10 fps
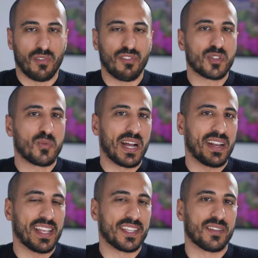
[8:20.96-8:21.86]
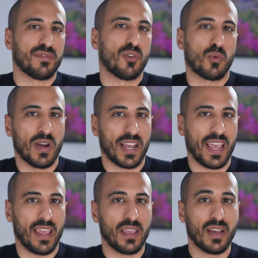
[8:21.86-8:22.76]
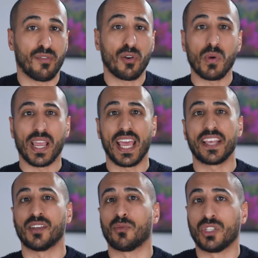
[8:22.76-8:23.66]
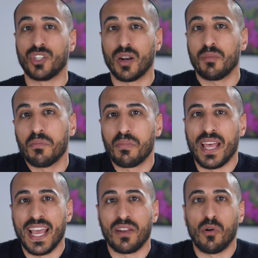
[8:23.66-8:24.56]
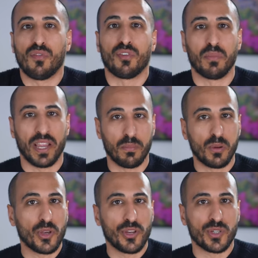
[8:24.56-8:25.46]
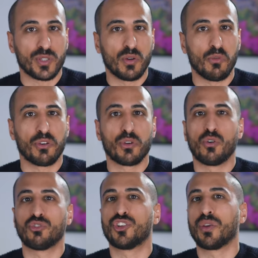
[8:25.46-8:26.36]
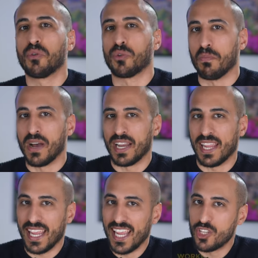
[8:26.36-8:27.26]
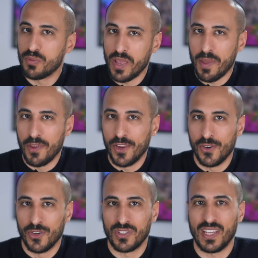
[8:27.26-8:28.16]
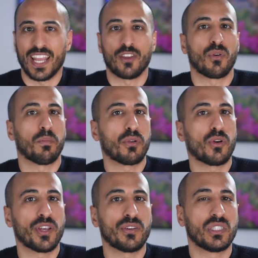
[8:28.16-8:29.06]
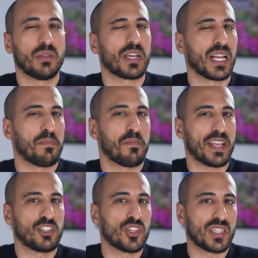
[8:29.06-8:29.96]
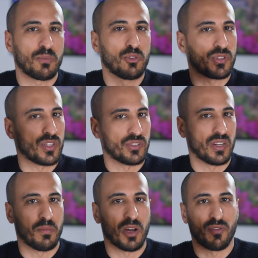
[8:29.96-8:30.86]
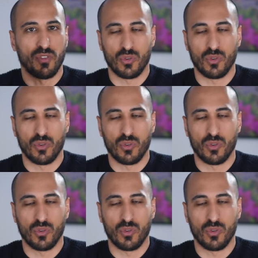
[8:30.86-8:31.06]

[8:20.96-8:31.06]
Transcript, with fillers: The first one is the 401k. A 401k is a retirement plan offered by employers where you contribute money each pay period and your employer typically matches up to a certain amount of your